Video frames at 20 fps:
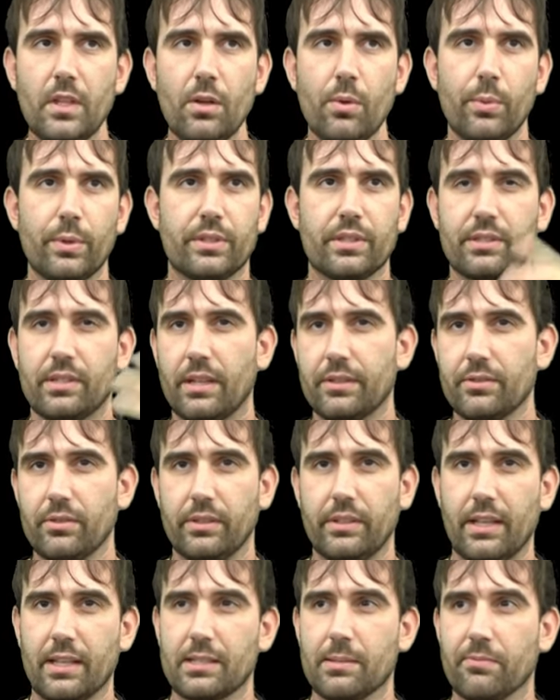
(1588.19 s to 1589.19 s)
which
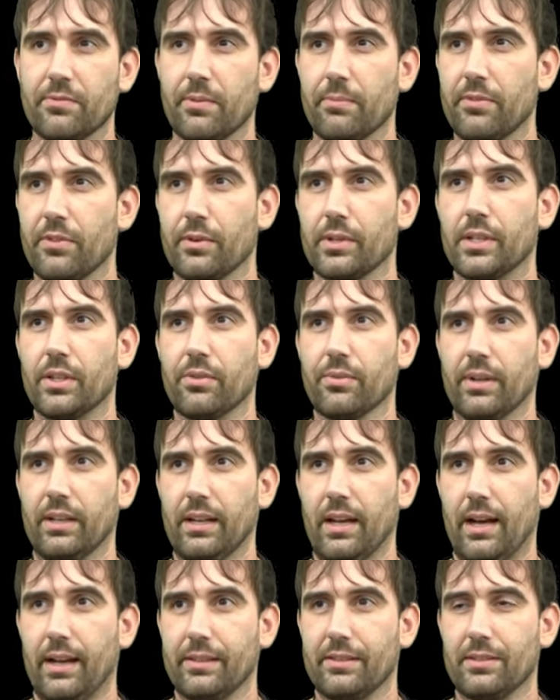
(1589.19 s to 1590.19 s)
essentially takes them from 33
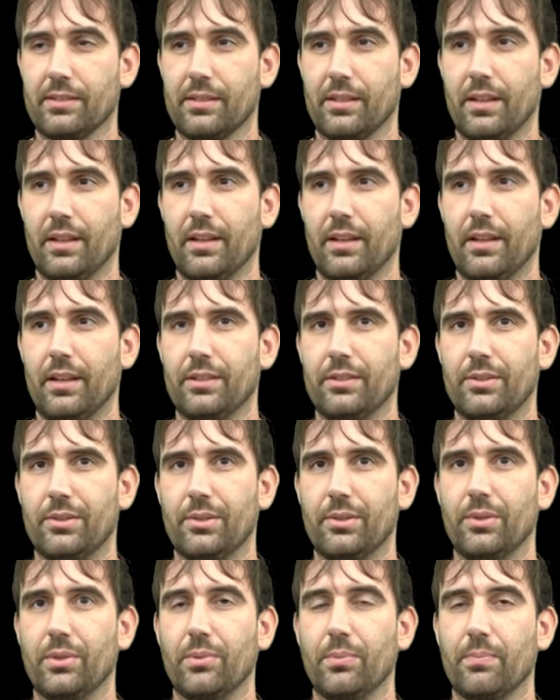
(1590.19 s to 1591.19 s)
knots
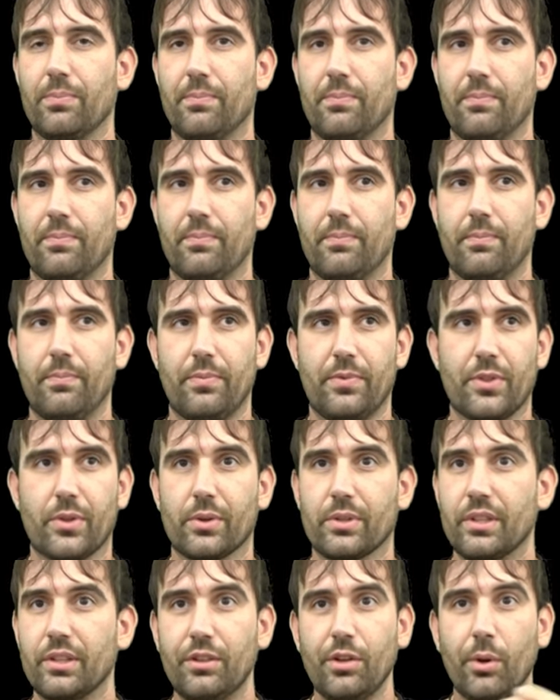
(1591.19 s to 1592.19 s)
to
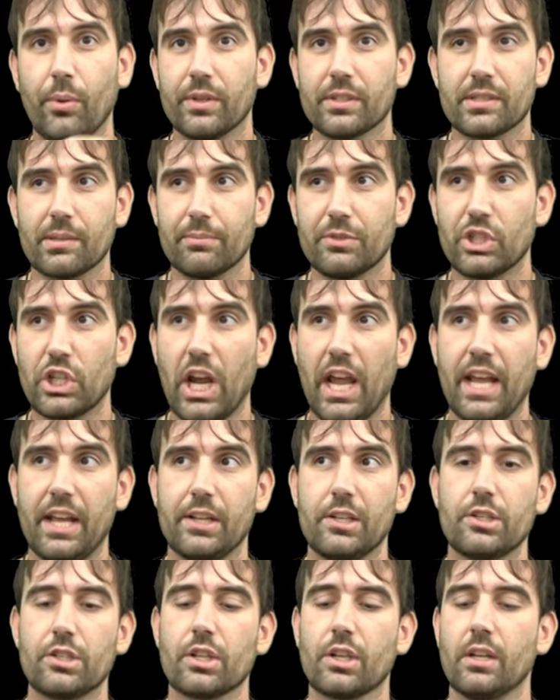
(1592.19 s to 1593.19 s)
32 and some
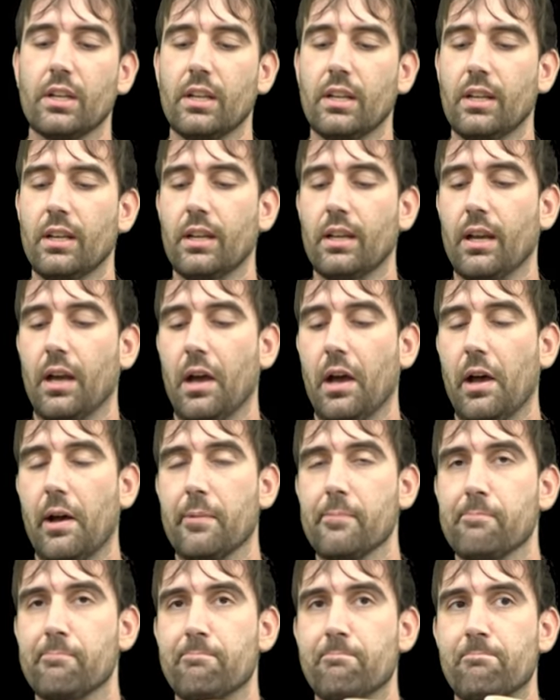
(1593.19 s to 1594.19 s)
change.
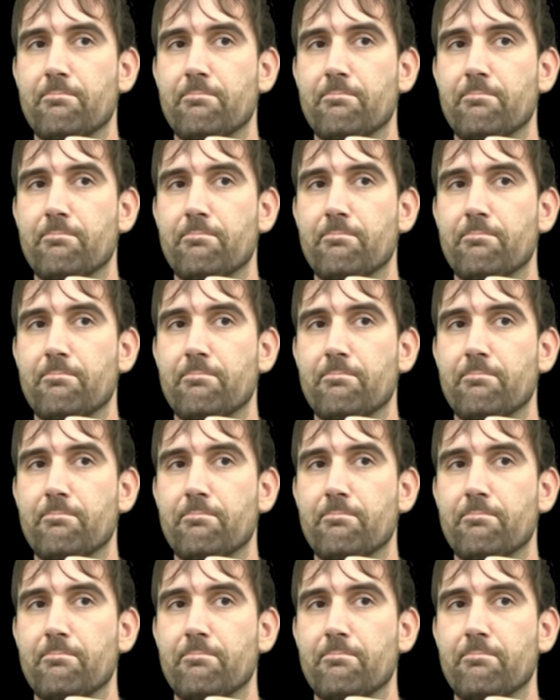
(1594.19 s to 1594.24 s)
Uh,